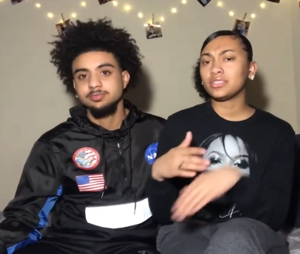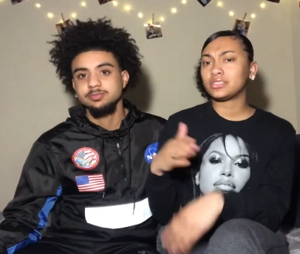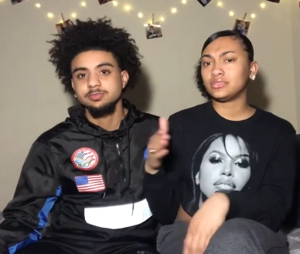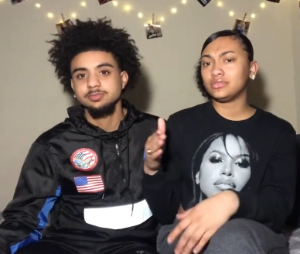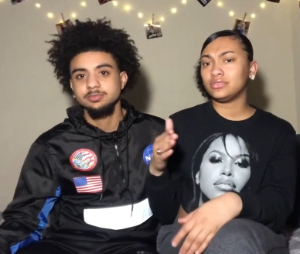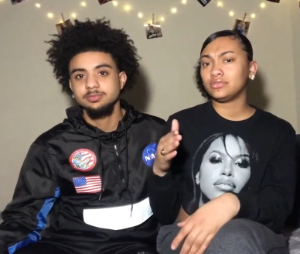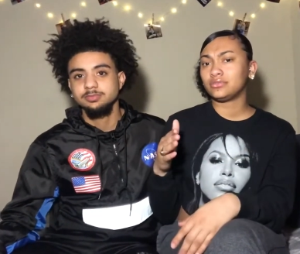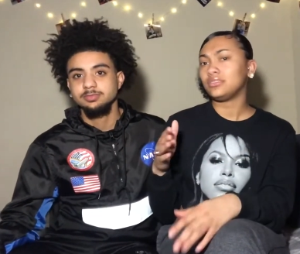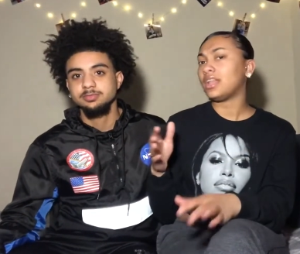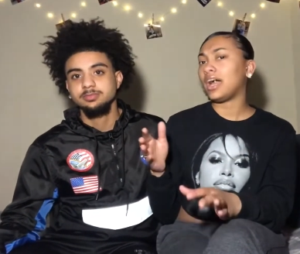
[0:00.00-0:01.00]
Speaker 1: was
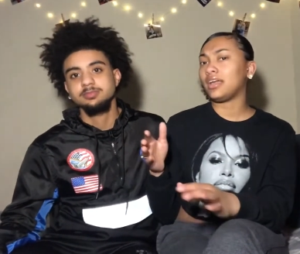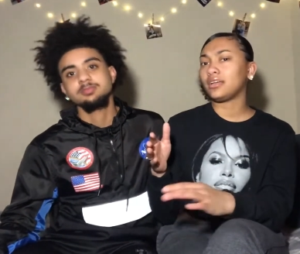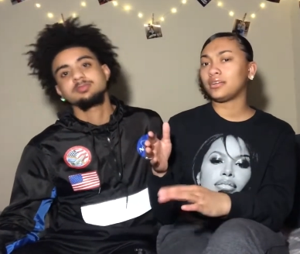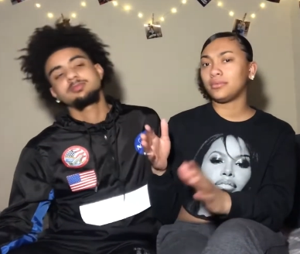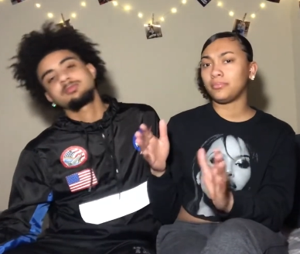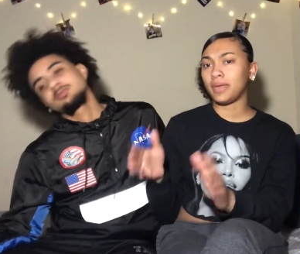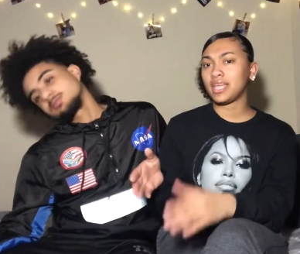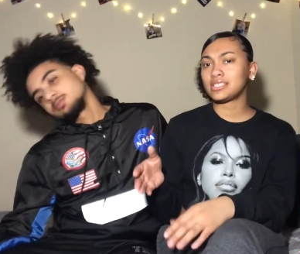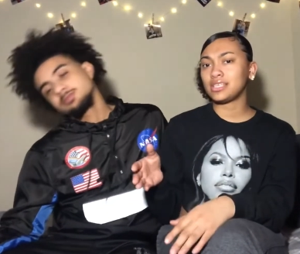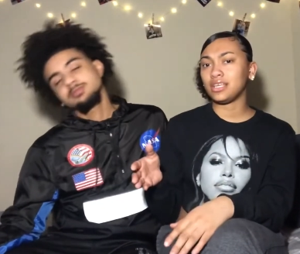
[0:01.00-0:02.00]
like
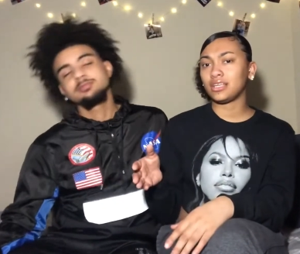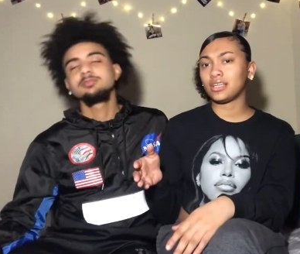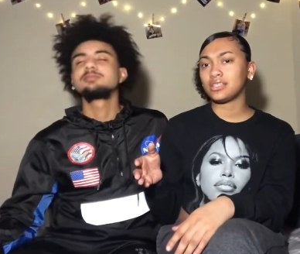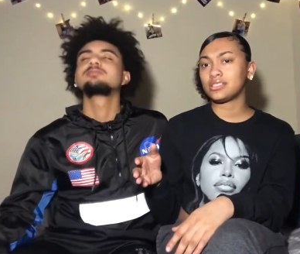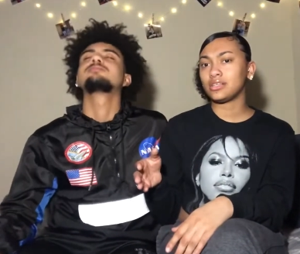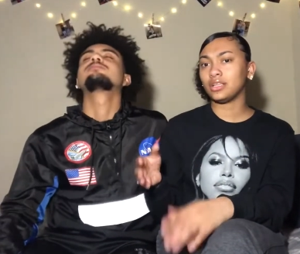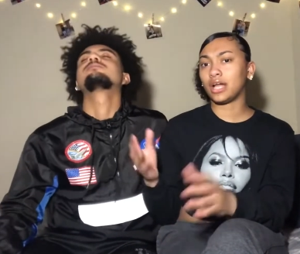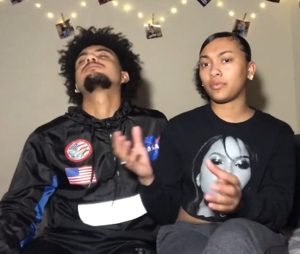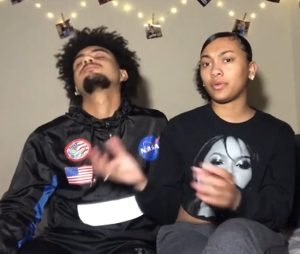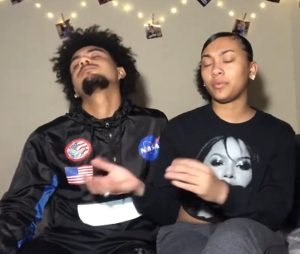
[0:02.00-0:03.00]
basic until
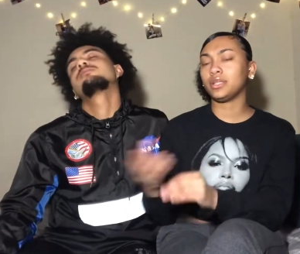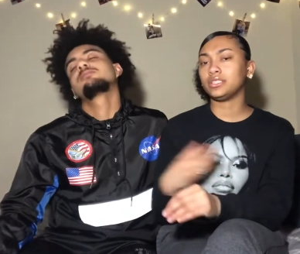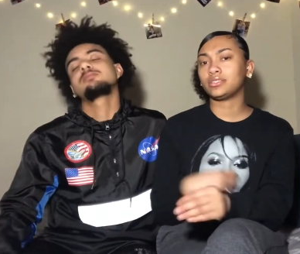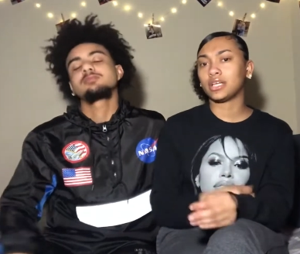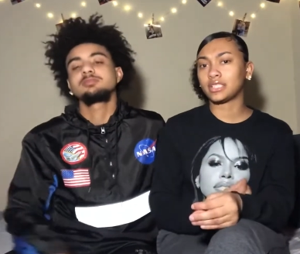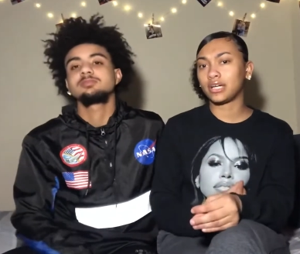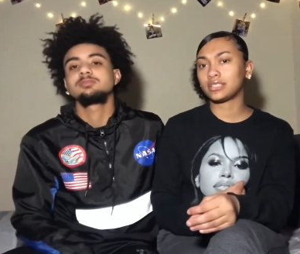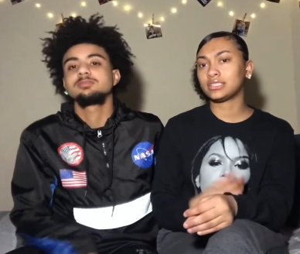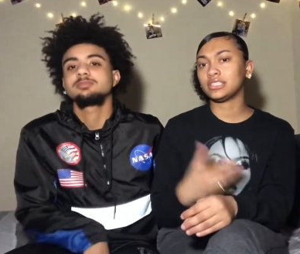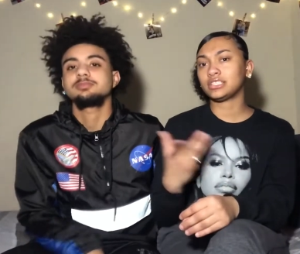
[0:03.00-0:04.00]
like we really start
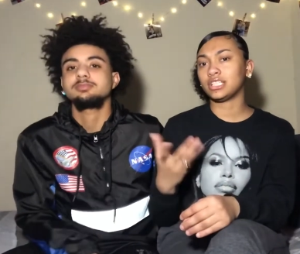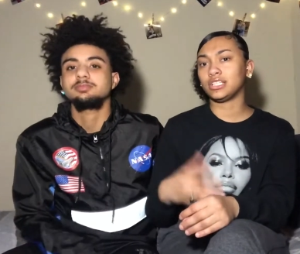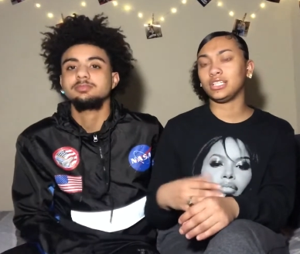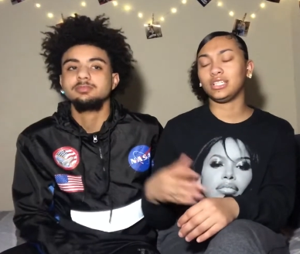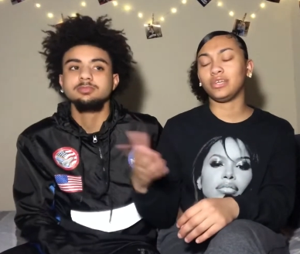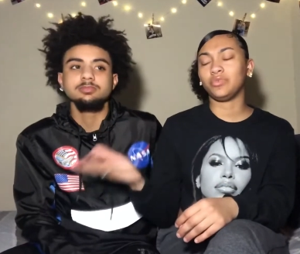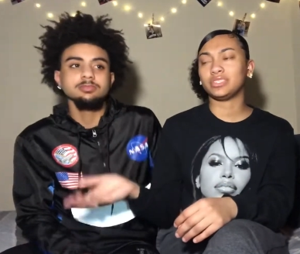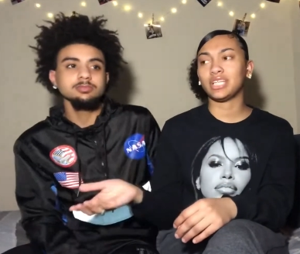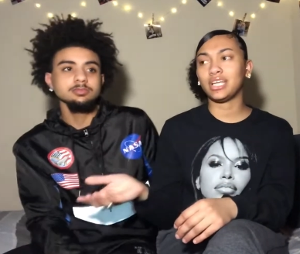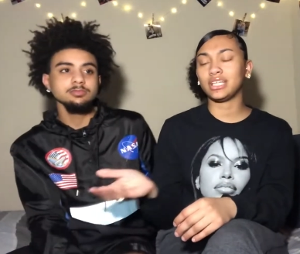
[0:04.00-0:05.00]
talking to each other and then we
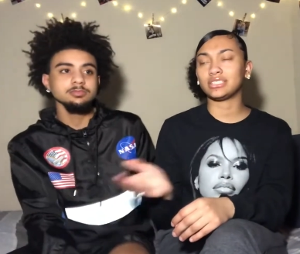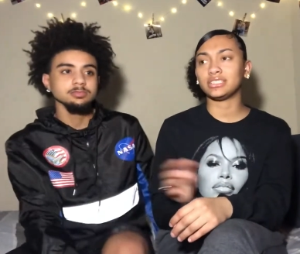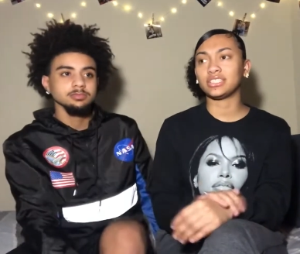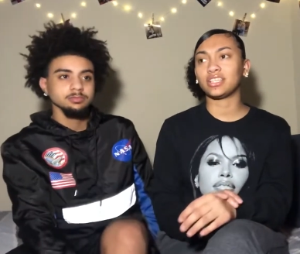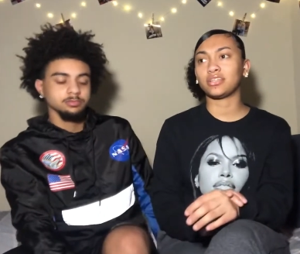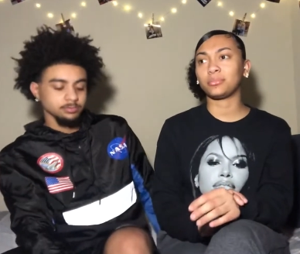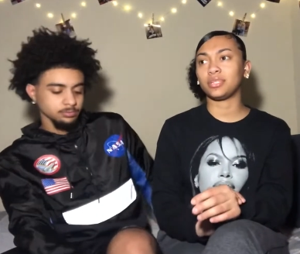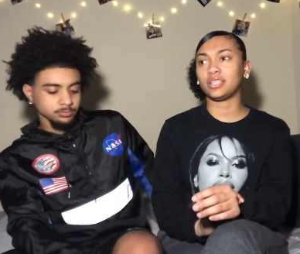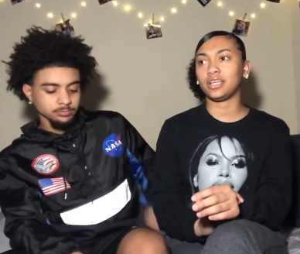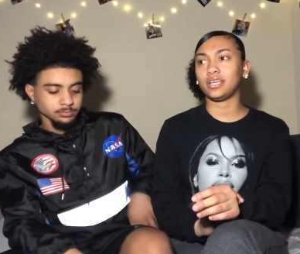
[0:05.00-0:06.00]
sat next to each other.
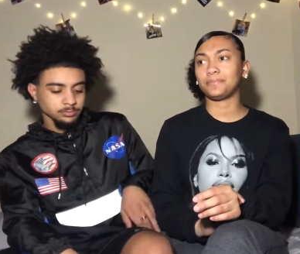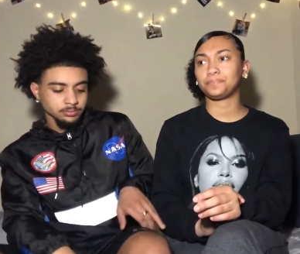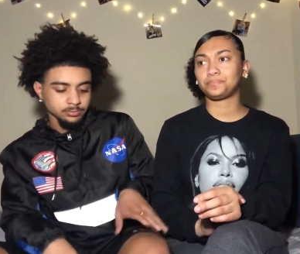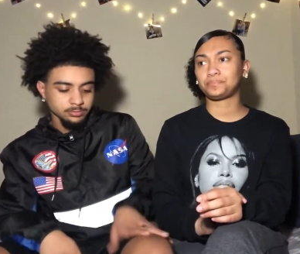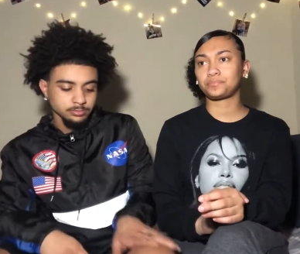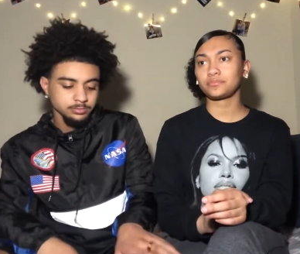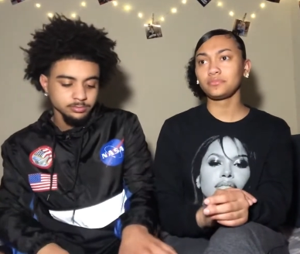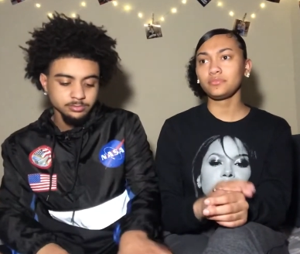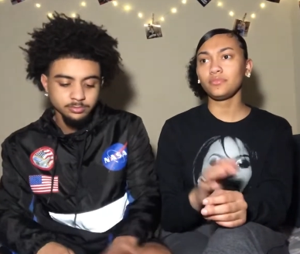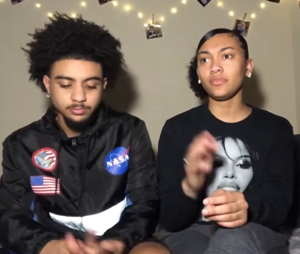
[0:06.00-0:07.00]
But then
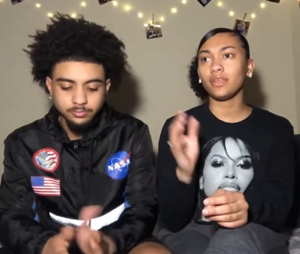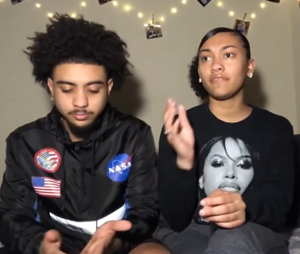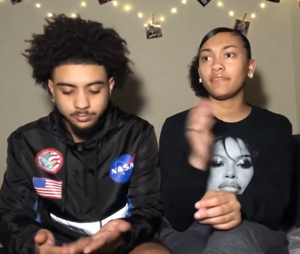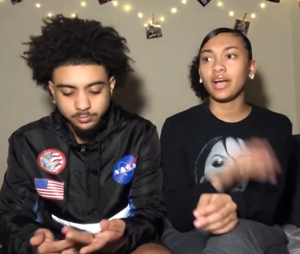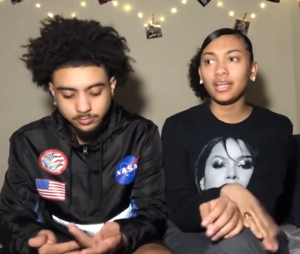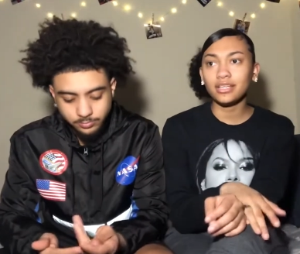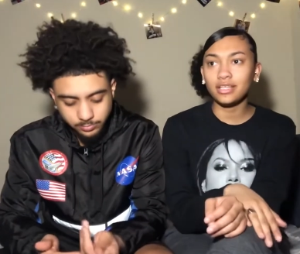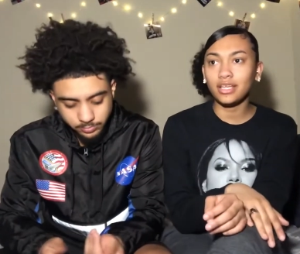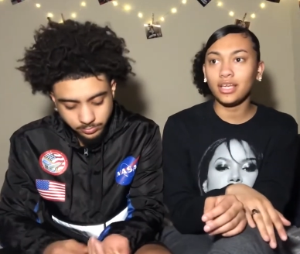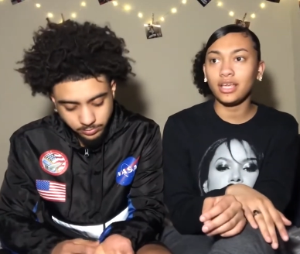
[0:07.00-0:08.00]

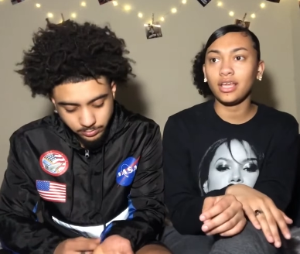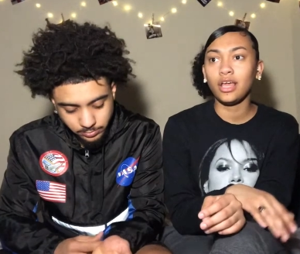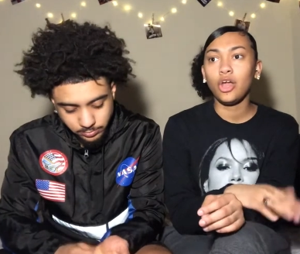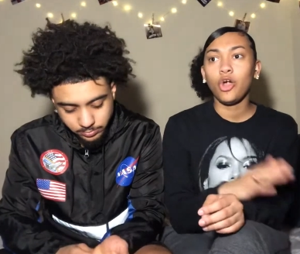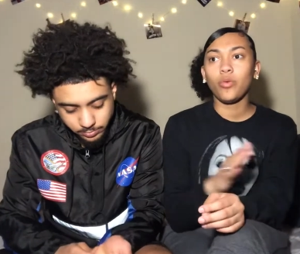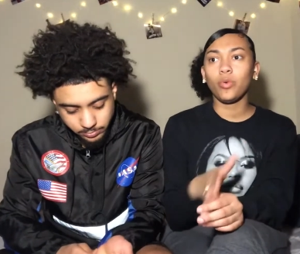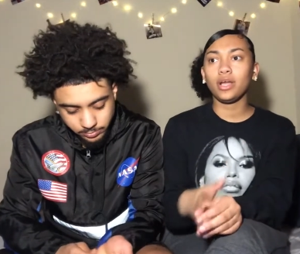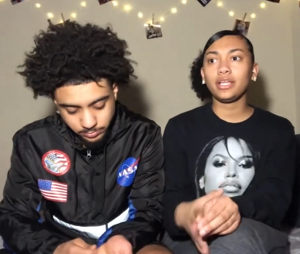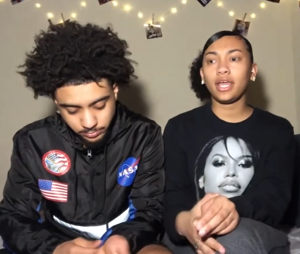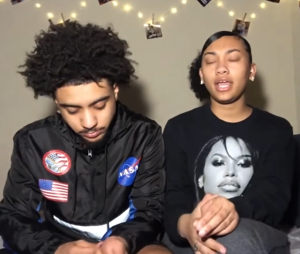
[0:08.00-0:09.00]
finally
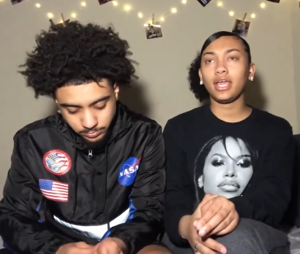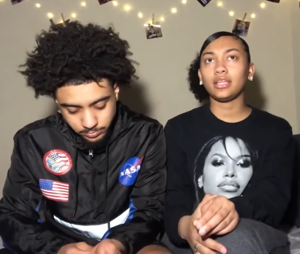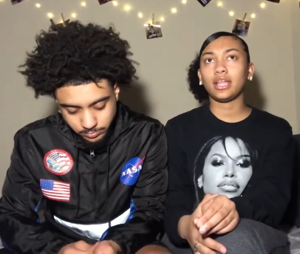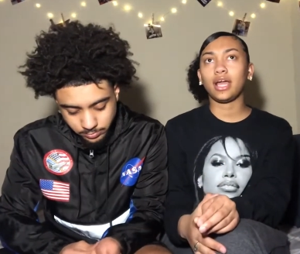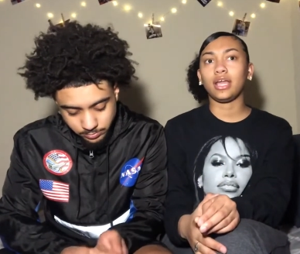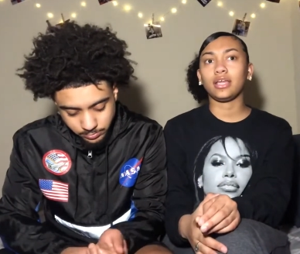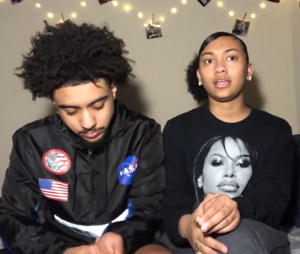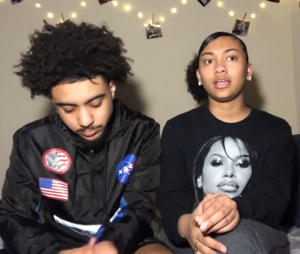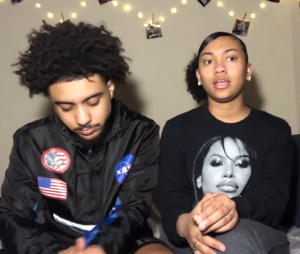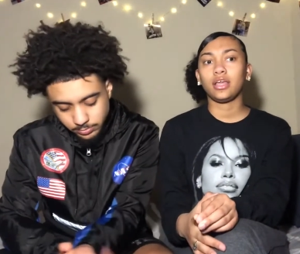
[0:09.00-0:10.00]
one day
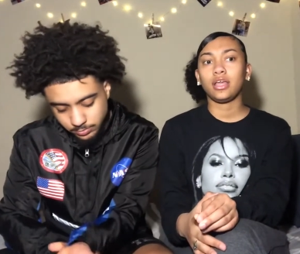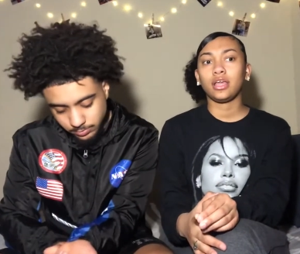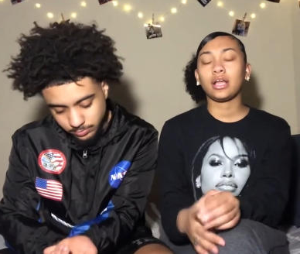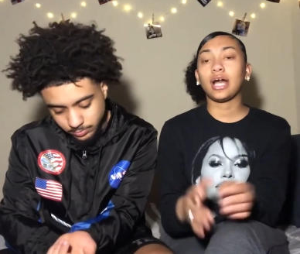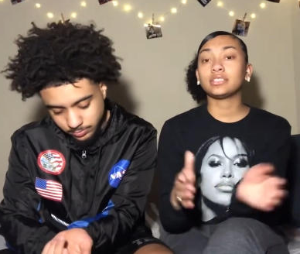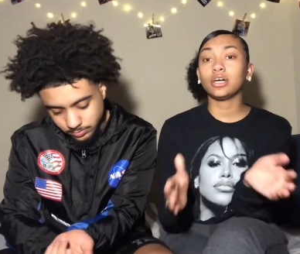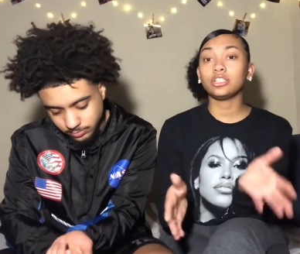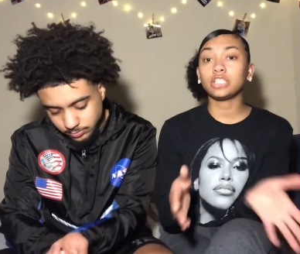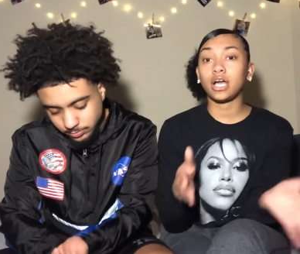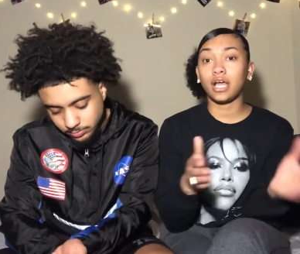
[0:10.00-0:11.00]
like cause I told y'all